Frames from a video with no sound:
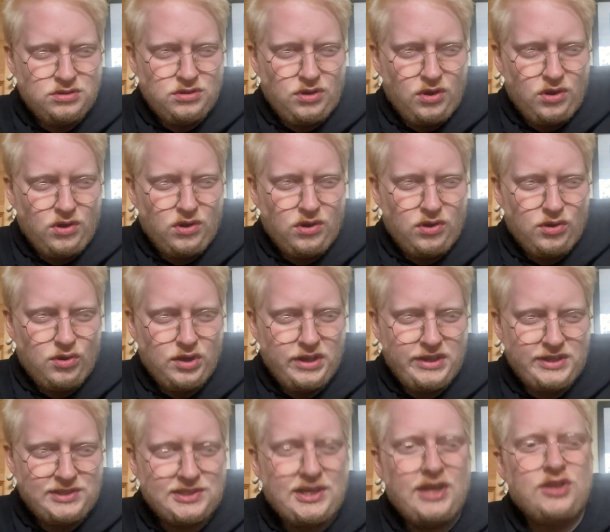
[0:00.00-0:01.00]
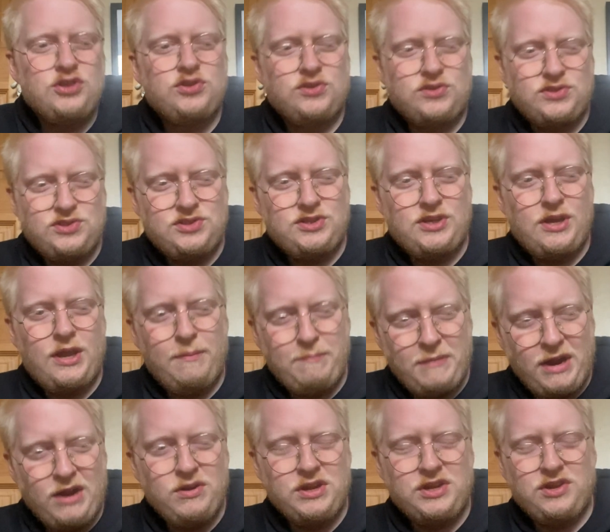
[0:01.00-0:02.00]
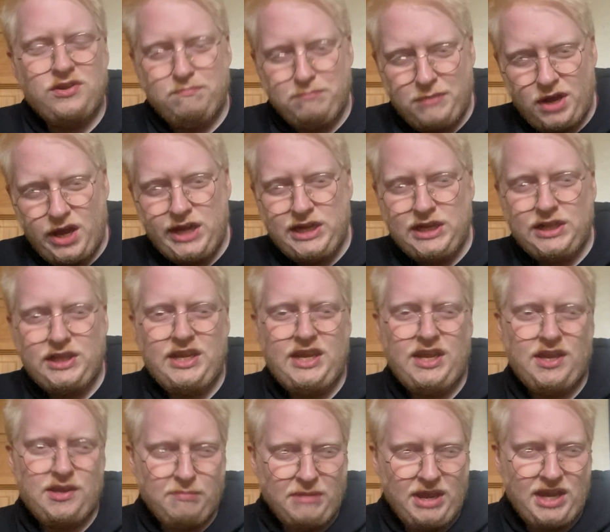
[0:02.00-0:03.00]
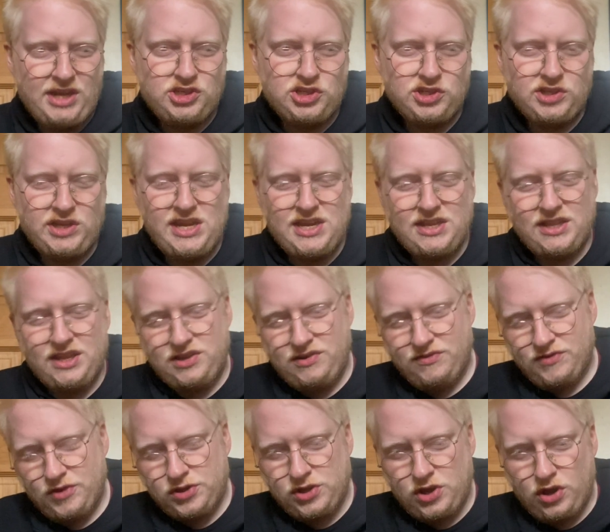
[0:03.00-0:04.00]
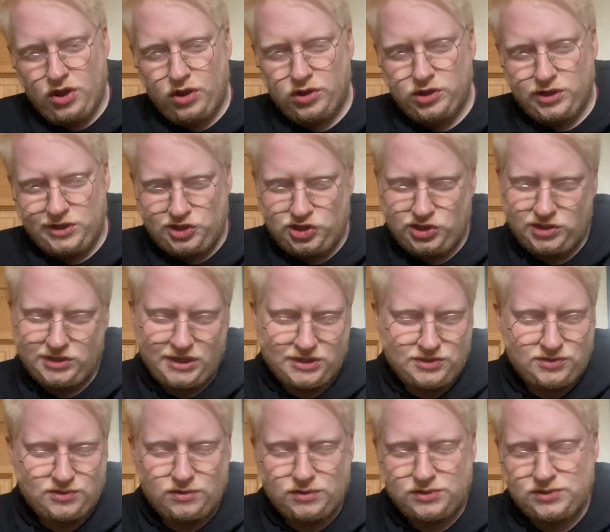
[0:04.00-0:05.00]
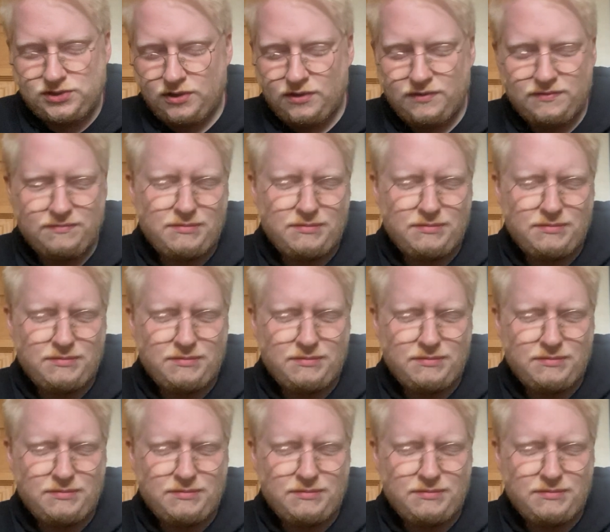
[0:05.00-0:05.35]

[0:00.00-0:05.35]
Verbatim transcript: Or is that just American minor league, major league, and then you've got the college and that sort of stuff?